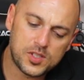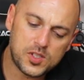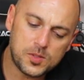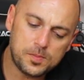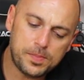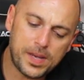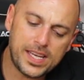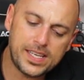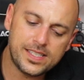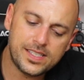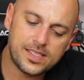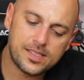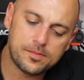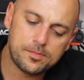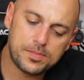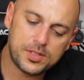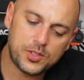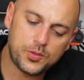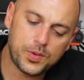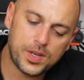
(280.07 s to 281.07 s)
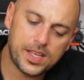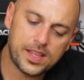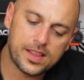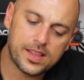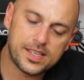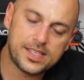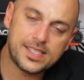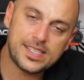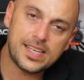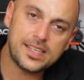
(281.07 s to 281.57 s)
space
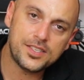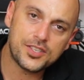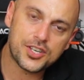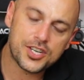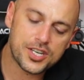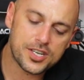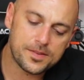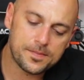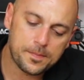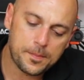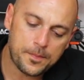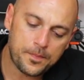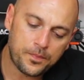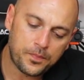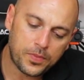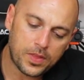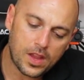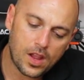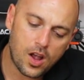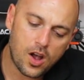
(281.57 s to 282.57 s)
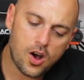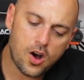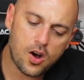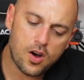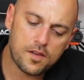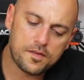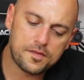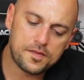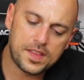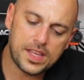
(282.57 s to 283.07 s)
between the center
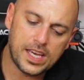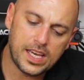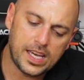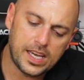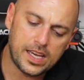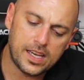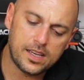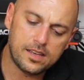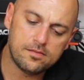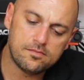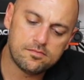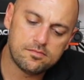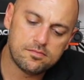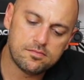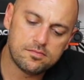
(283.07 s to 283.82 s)
of the,